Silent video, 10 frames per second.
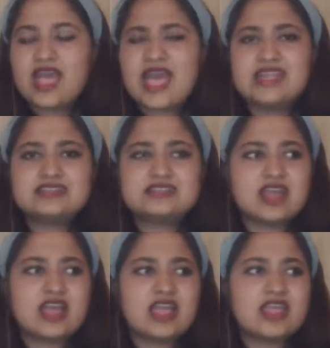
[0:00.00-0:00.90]
And
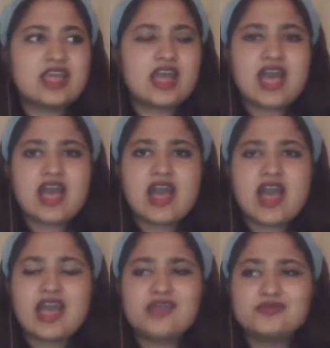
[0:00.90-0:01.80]

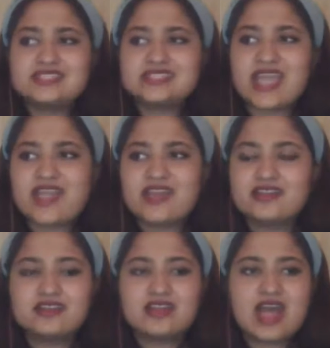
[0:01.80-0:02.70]
I was
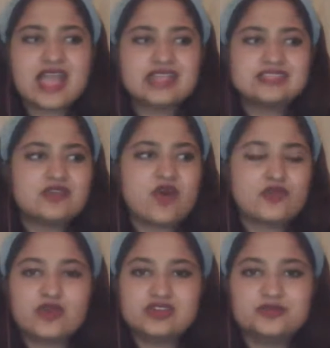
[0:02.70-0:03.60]
scared. I did
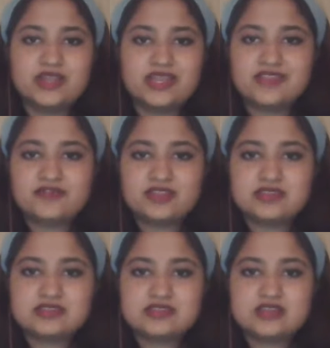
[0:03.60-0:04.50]
not want to believe
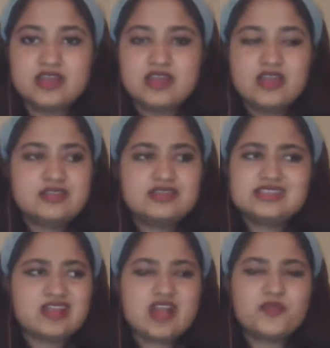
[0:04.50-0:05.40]
this.
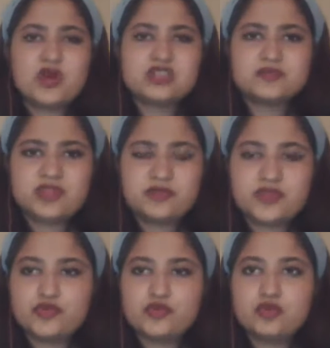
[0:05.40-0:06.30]
This can't possibly be
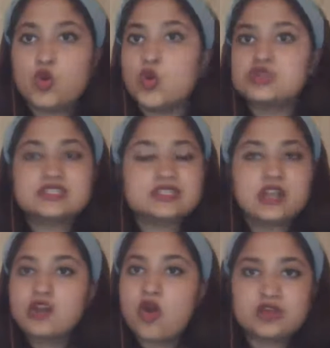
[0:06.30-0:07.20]
true. Ghosts are
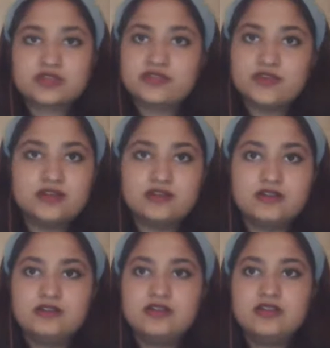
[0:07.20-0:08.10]
not real,
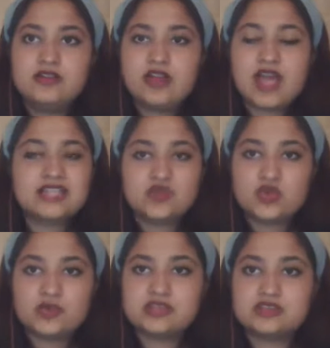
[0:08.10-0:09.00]
I
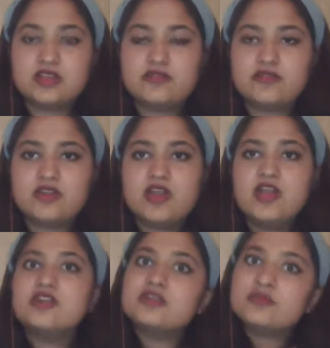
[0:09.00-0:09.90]
told myself.
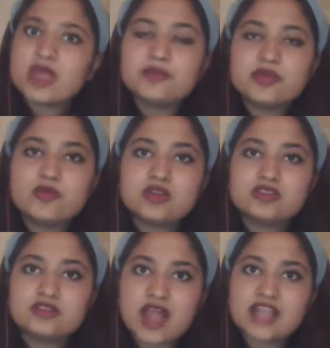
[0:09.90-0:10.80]
Remember what
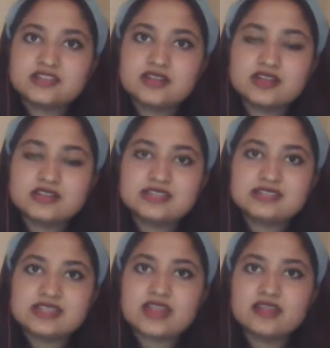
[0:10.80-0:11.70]
the rationalist
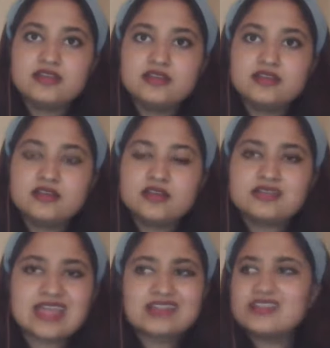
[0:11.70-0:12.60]
said?
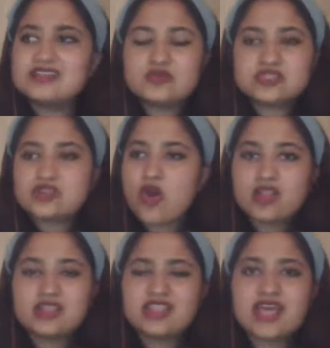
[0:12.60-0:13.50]
That this was all
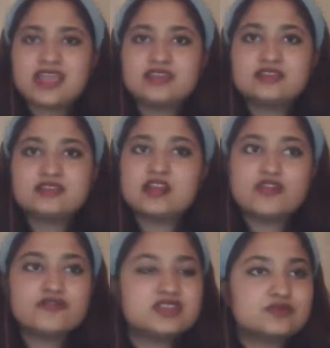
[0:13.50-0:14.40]
a lie. None
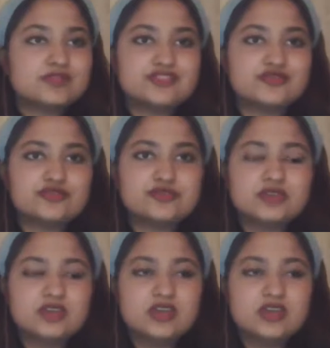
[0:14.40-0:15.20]
of this was true.